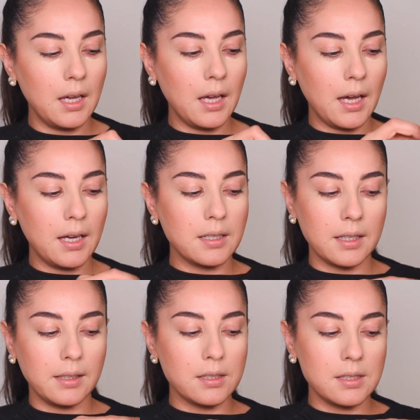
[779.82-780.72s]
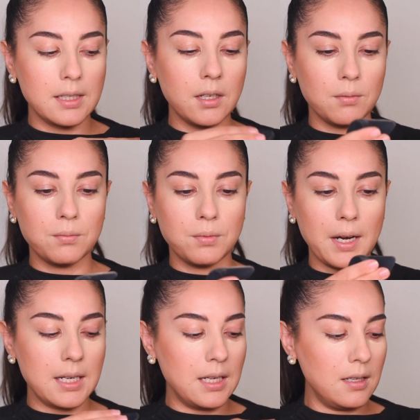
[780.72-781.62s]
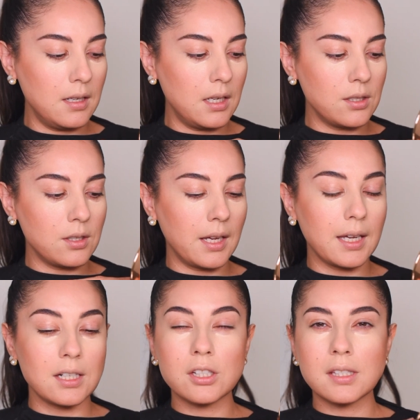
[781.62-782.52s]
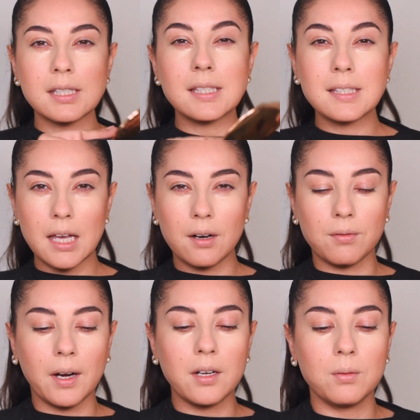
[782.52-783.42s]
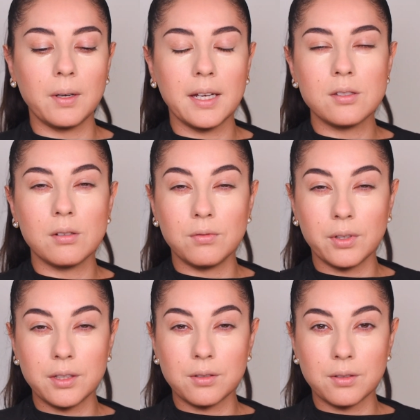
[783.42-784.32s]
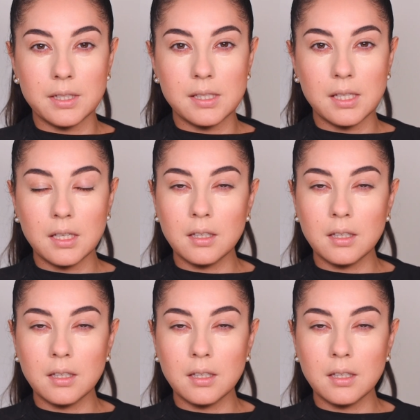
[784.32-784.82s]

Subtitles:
and I like to get it ready so that I can just set right away to avoid creasing.